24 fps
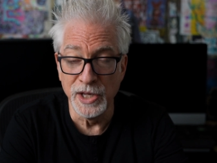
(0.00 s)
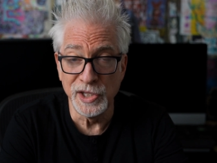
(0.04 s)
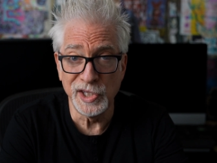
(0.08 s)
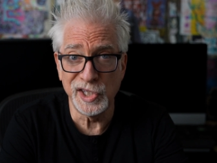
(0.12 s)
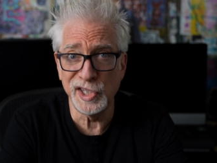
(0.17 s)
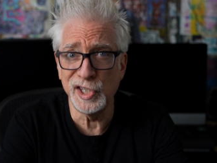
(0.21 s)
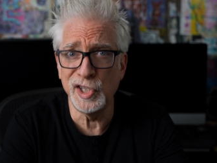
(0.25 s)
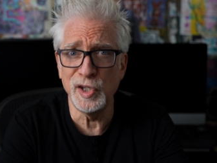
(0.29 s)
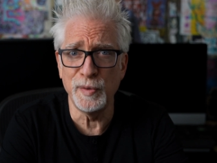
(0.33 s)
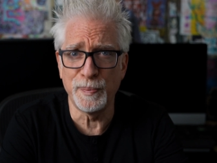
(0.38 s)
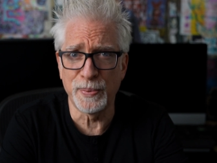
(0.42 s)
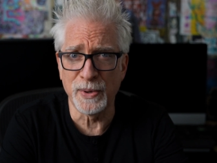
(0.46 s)

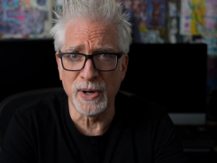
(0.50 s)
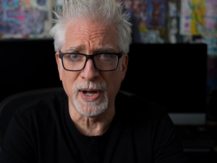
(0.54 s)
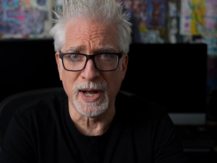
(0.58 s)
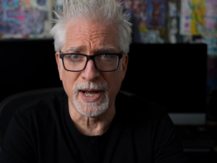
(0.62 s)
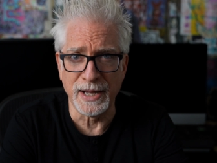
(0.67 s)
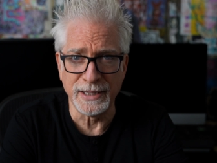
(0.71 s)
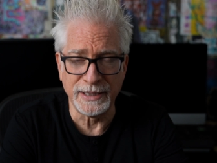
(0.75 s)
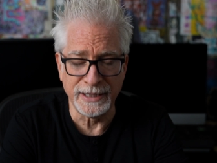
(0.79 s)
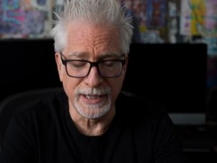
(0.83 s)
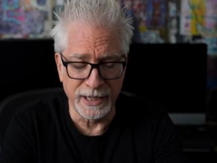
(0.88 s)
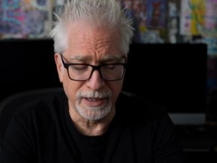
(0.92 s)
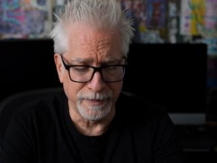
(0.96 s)
super high
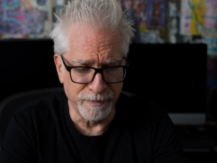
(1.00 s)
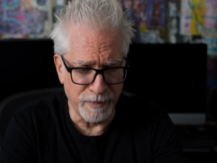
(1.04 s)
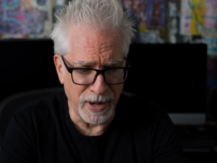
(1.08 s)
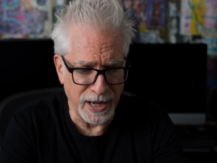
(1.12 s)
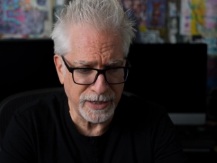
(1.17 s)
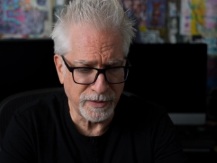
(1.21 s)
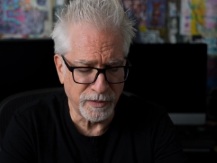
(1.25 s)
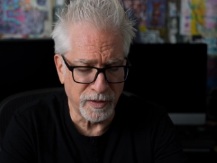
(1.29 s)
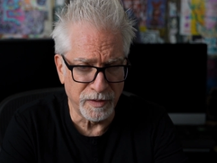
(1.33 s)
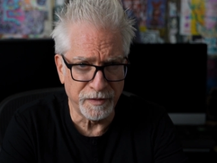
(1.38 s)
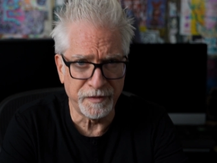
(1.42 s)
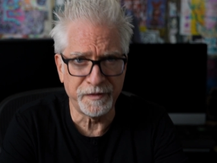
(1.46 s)
tech
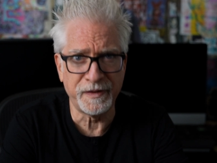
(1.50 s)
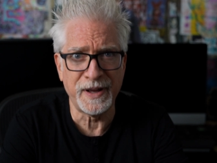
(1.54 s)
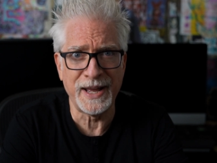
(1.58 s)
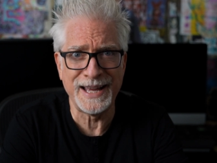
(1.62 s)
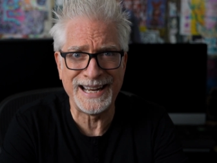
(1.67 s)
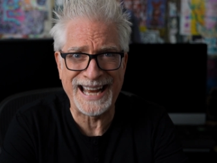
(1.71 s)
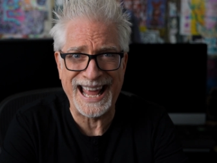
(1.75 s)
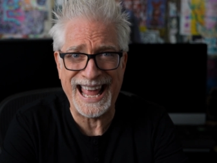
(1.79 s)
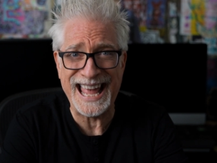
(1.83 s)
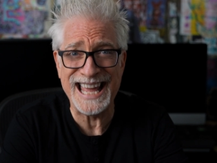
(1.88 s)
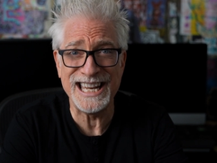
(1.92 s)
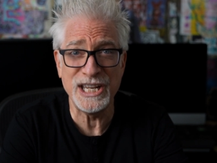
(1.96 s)

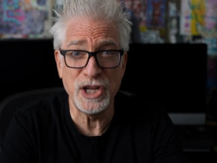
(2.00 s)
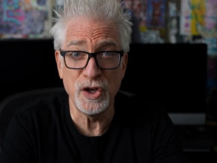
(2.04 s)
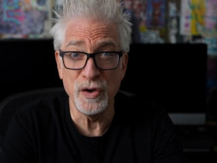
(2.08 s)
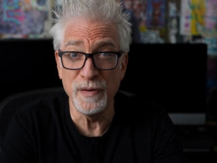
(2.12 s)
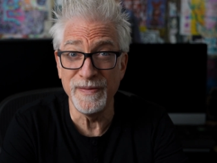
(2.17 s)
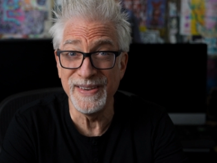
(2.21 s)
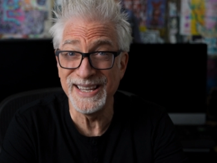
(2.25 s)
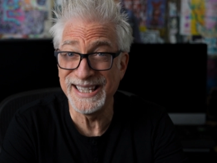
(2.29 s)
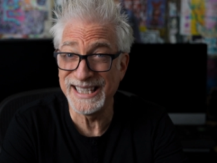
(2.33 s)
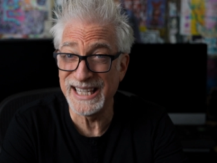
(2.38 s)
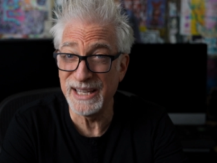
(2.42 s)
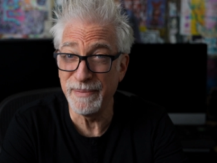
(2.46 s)
microfan and
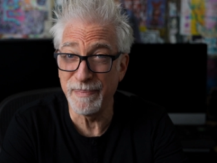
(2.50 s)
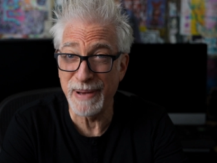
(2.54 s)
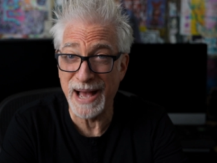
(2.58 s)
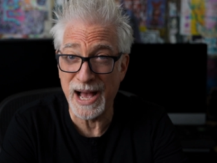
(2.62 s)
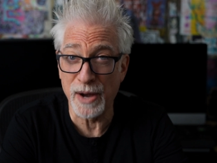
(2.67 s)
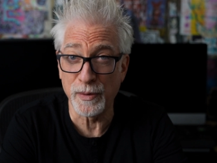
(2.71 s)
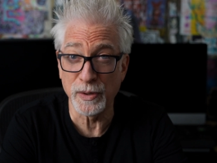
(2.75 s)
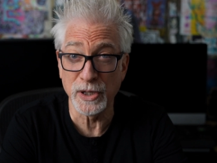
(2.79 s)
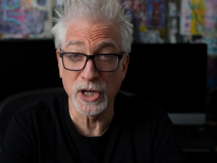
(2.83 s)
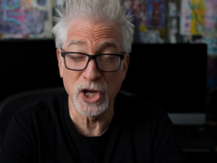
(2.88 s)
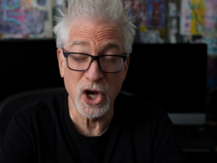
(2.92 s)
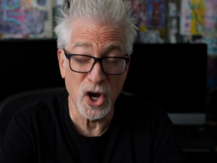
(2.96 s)
UVC
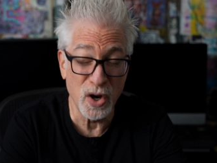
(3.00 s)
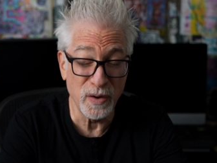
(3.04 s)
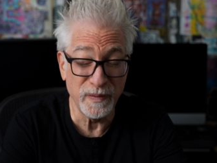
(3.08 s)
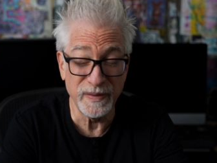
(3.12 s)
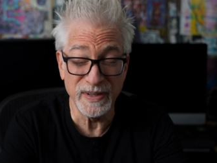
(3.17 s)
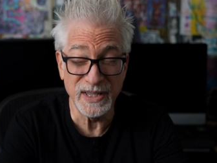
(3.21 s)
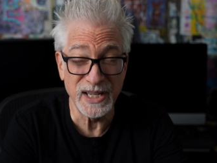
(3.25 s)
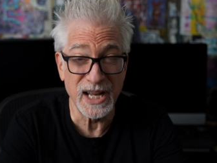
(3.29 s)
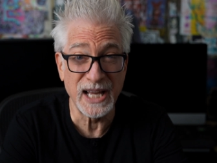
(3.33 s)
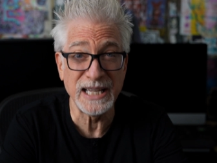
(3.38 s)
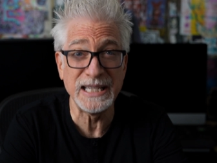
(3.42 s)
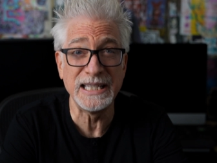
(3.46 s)
powered
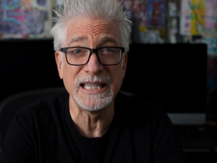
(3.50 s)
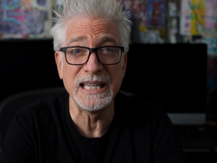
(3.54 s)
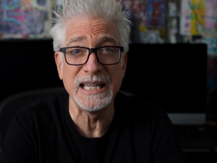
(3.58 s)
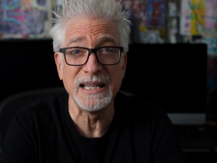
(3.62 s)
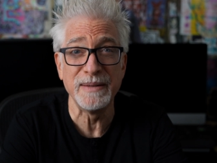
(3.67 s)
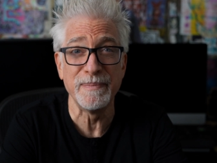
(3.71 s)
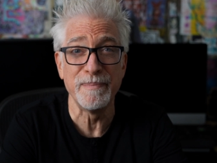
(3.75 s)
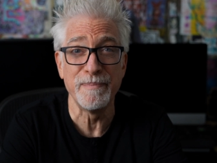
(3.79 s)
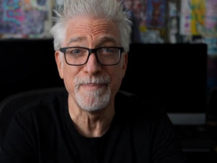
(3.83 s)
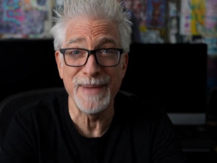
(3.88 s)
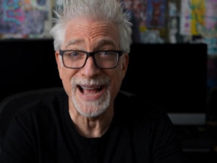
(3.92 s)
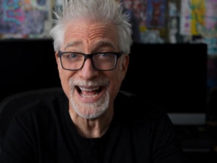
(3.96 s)
COVID
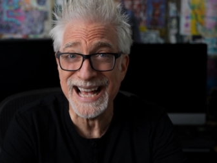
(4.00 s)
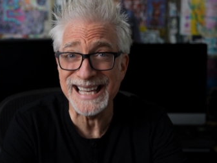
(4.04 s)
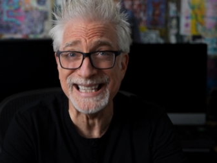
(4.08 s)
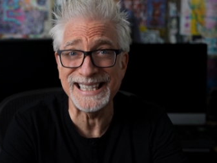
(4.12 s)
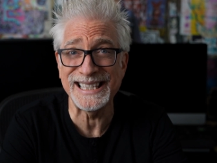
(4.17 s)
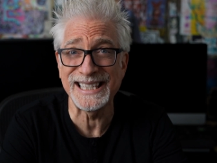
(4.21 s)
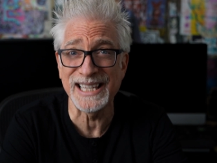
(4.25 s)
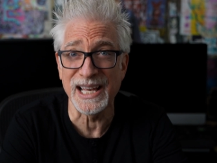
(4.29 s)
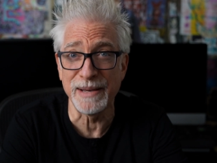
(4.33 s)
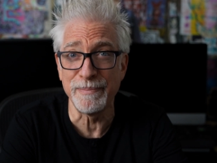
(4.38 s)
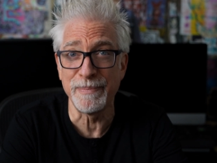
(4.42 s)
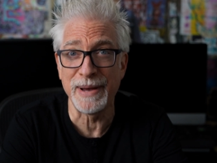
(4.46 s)
19
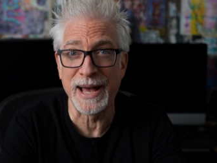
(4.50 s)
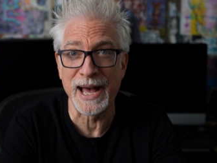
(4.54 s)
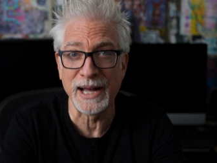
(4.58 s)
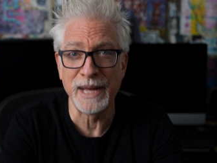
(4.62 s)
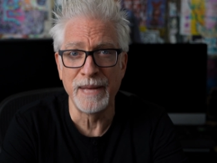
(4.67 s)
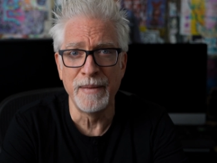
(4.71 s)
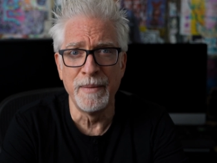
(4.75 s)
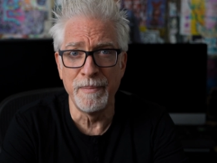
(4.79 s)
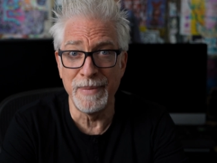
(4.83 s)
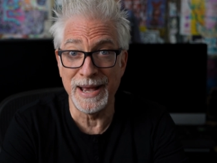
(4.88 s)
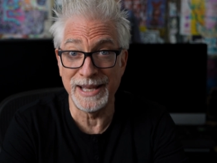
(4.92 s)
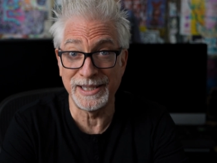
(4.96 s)
masks I packed,
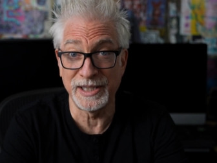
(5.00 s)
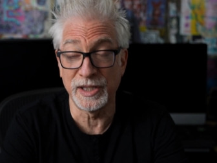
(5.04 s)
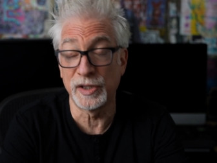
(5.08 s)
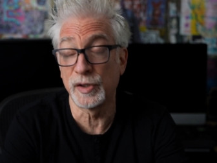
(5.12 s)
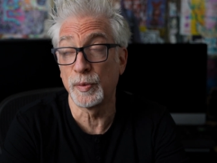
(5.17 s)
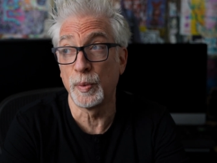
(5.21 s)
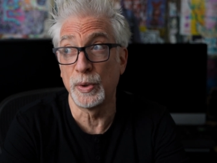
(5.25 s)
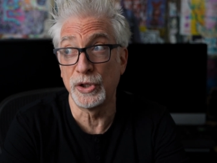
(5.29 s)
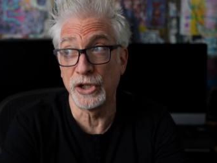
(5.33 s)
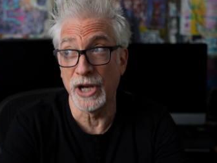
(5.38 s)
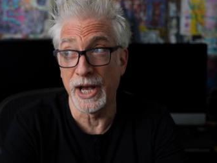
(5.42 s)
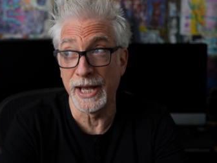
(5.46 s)
masks
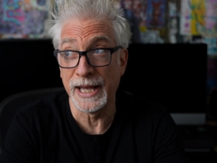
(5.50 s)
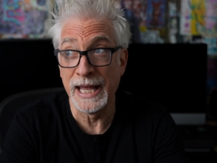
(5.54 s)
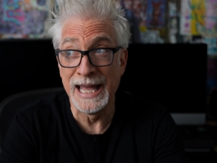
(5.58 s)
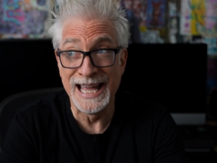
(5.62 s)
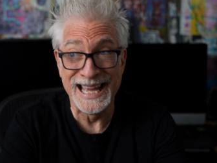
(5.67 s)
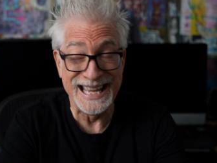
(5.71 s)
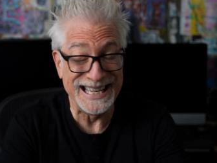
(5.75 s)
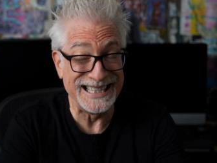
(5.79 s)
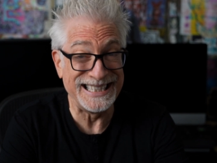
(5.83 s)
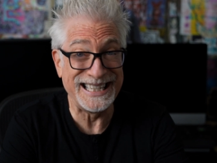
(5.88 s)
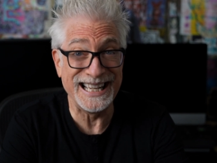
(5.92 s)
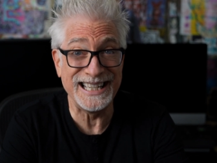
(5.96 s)
which I
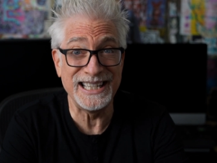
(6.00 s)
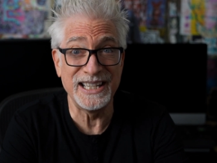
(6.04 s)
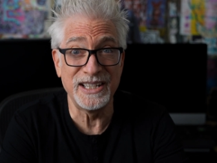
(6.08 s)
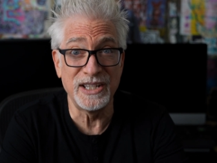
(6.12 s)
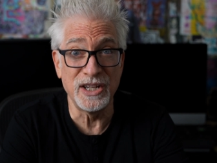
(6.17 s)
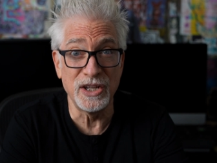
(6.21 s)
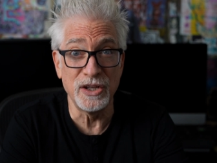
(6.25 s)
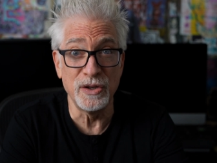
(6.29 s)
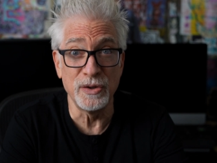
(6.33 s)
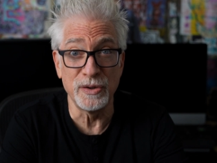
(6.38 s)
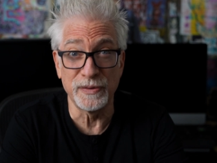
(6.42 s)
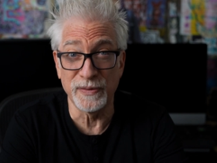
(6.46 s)
intended
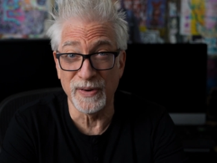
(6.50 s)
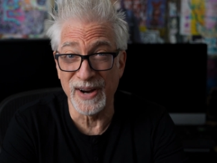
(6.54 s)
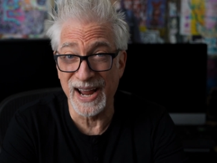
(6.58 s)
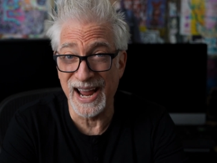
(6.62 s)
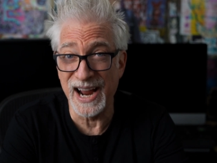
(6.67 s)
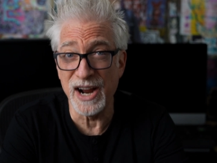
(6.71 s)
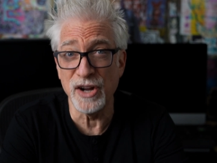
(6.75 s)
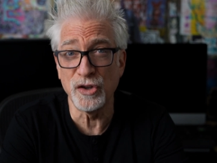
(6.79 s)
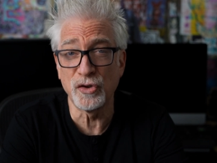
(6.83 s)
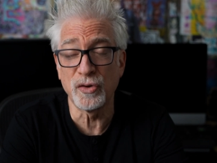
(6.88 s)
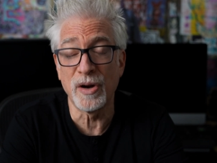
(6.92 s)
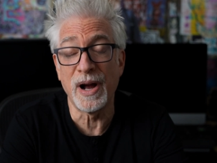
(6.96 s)
to use for
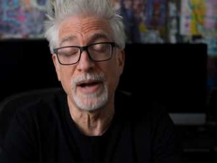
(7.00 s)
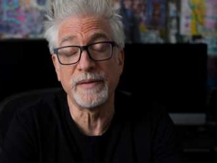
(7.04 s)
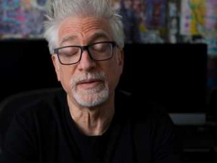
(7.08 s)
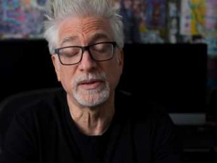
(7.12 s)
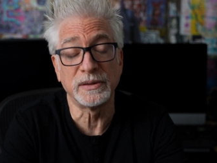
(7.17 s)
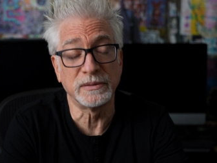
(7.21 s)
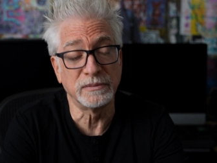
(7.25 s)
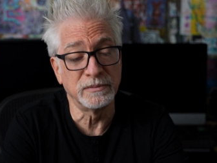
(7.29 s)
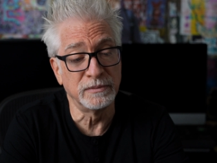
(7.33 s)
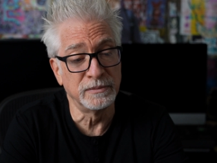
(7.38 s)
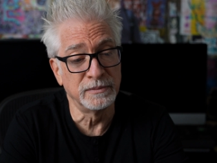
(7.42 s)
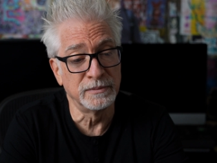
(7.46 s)
air
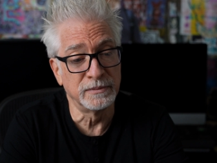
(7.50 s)
travel,